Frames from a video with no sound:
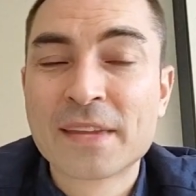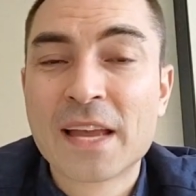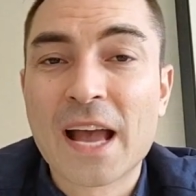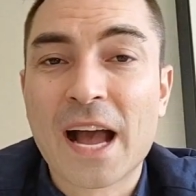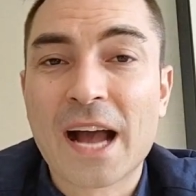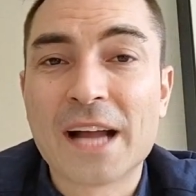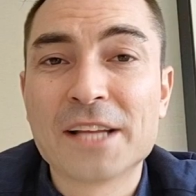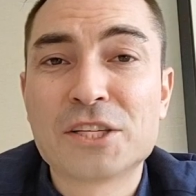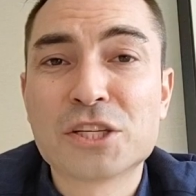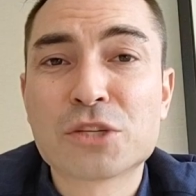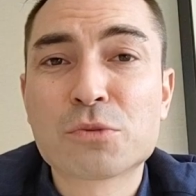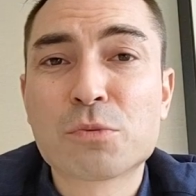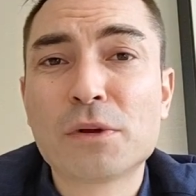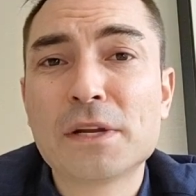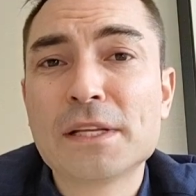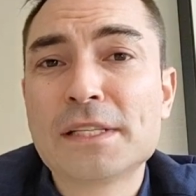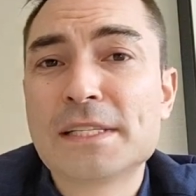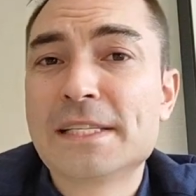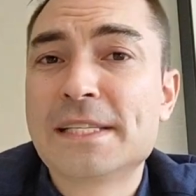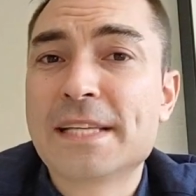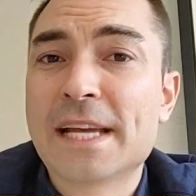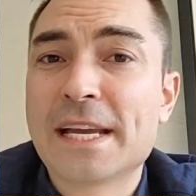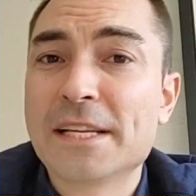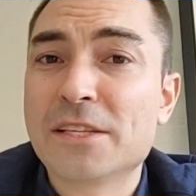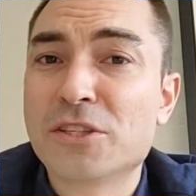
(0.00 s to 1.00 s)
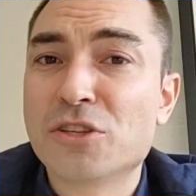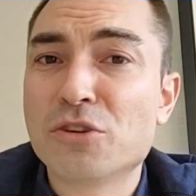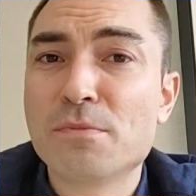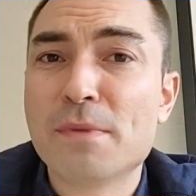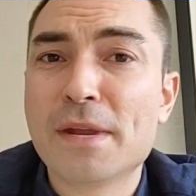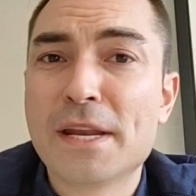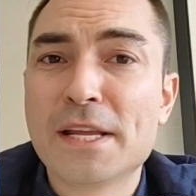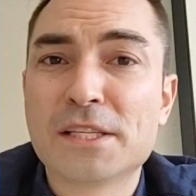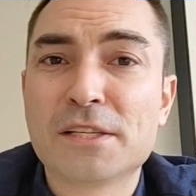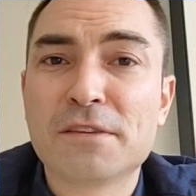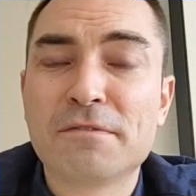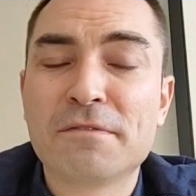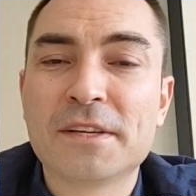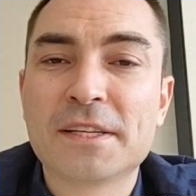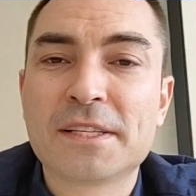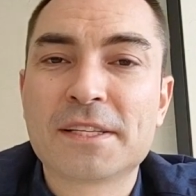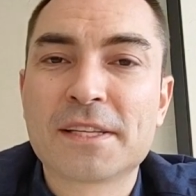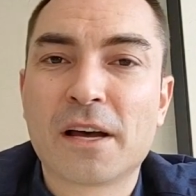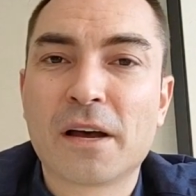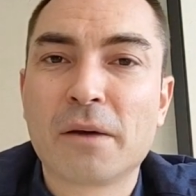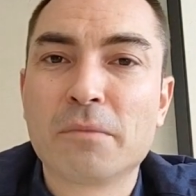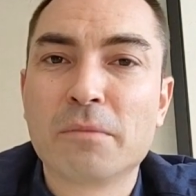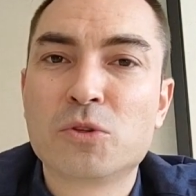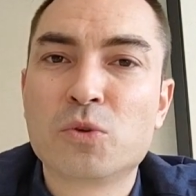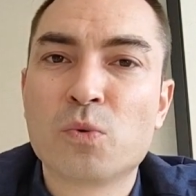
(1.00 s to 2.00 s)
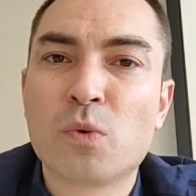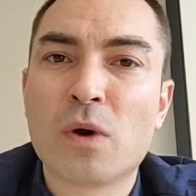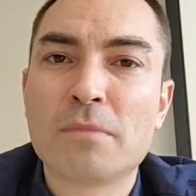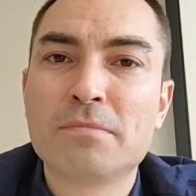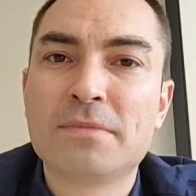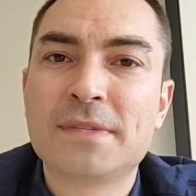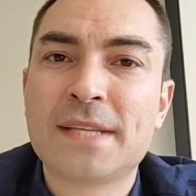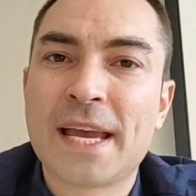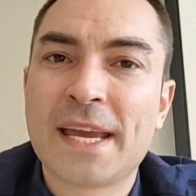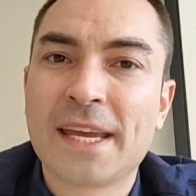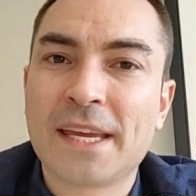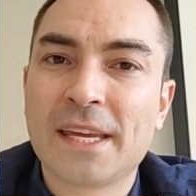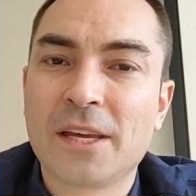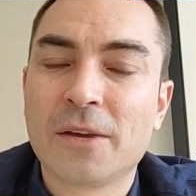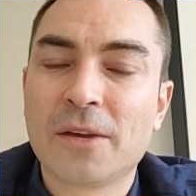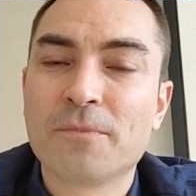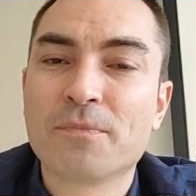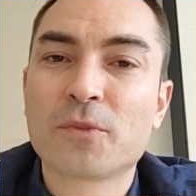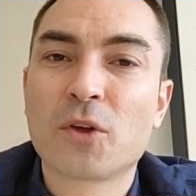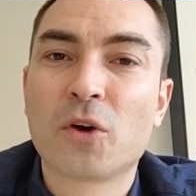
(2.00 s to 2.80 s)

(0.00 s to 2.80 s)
I just wanted to take 2 minutes of your time to update you